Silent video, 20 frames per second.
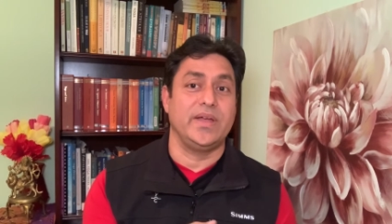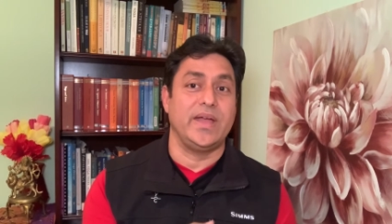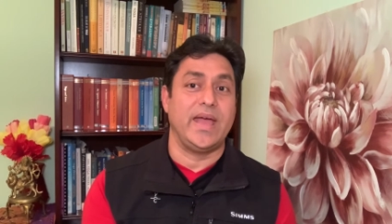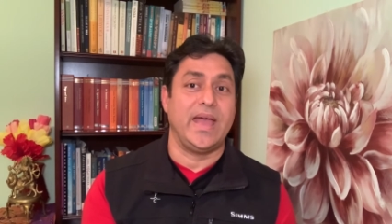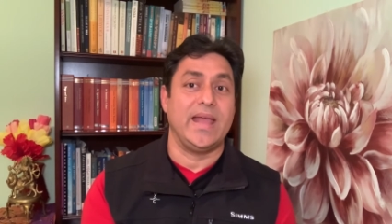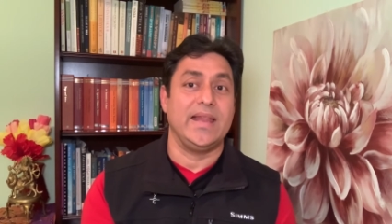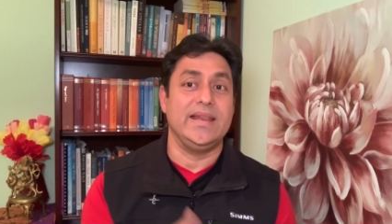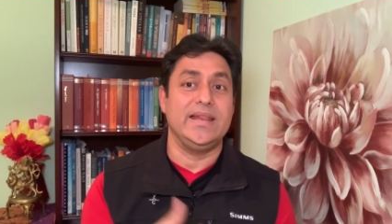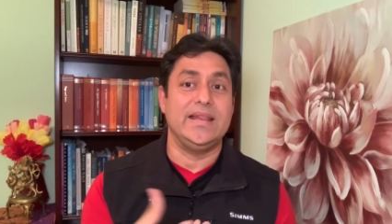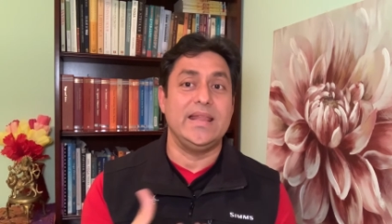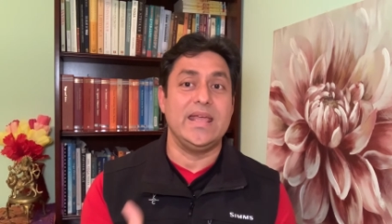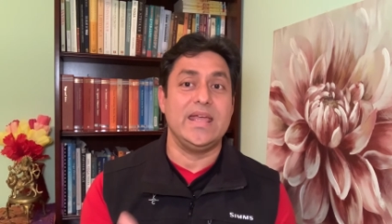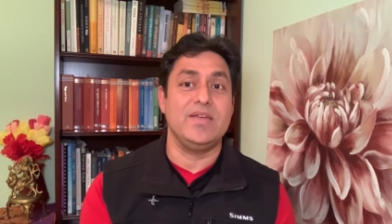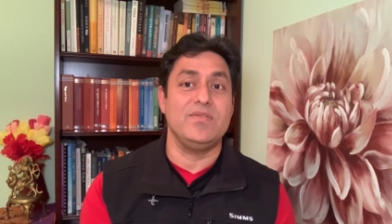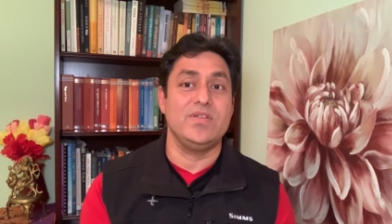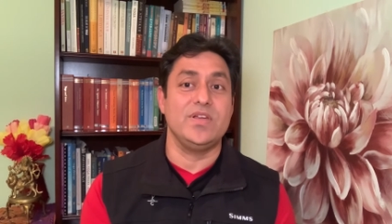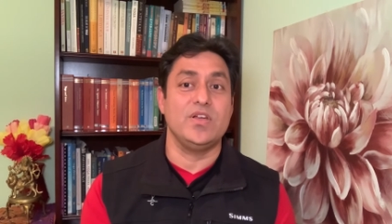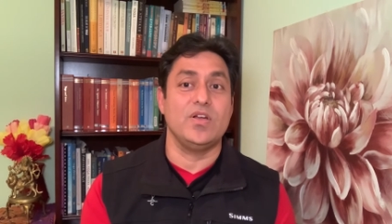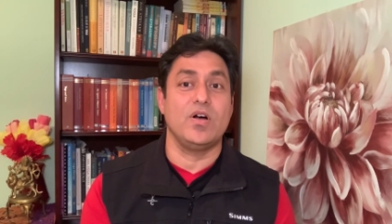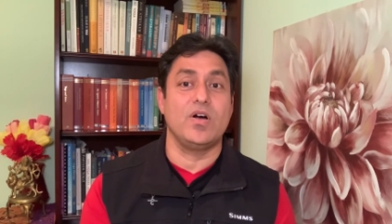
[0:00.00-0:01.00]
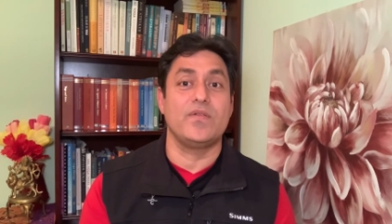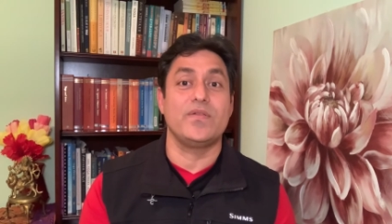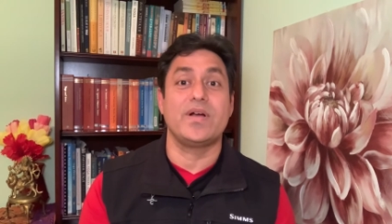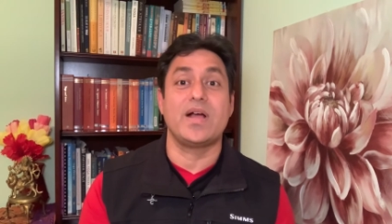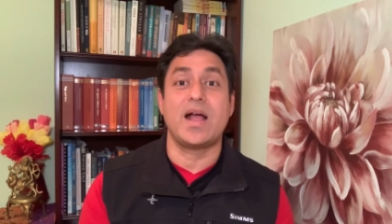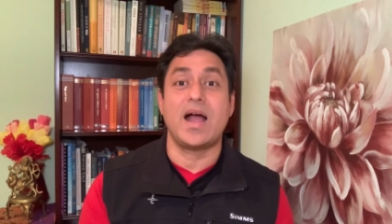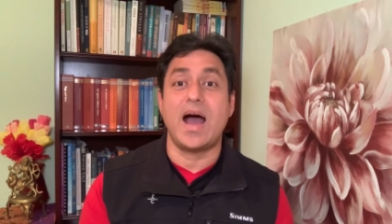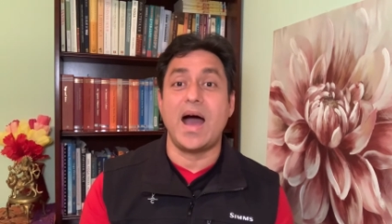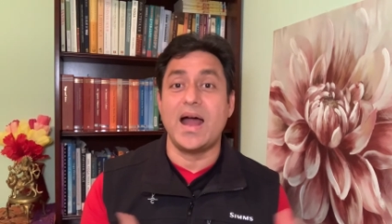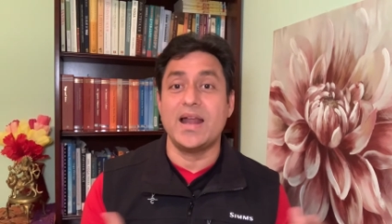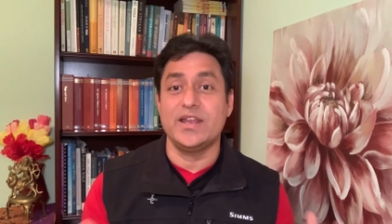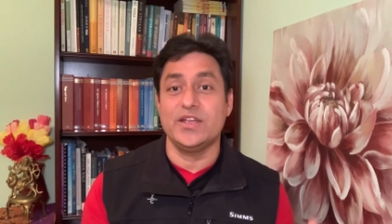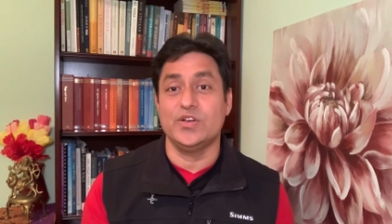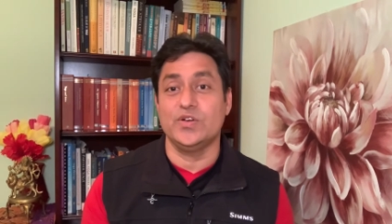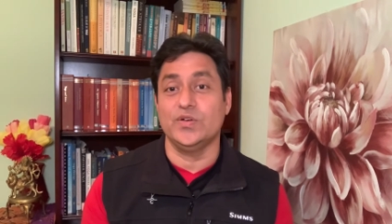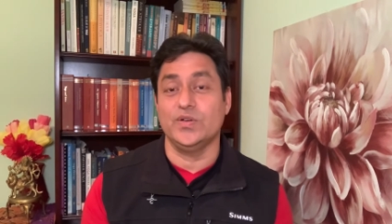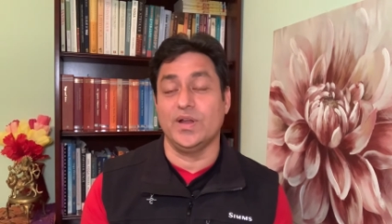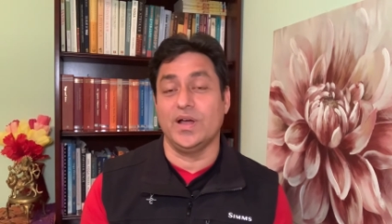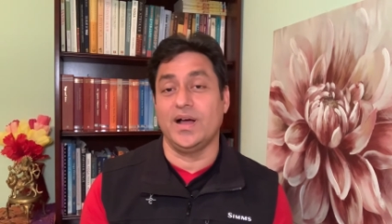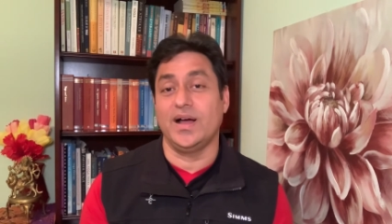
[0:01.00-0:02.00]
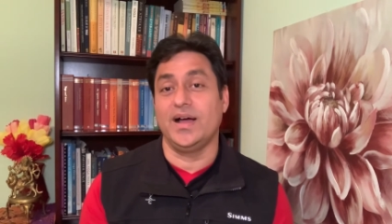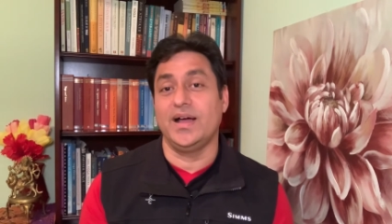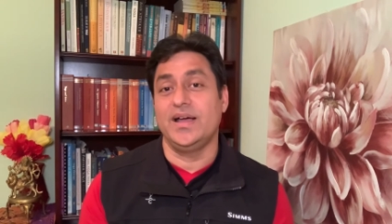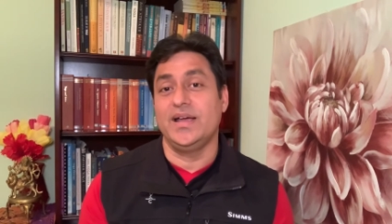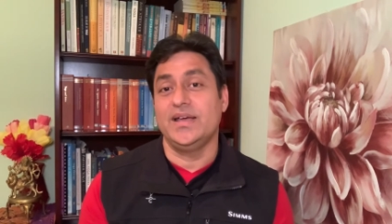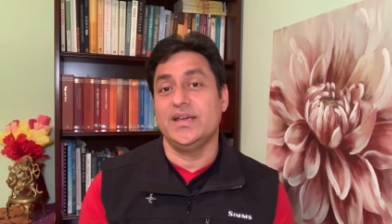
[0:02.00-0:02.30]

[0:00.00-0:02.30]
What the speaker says: and Devi of Kali Kula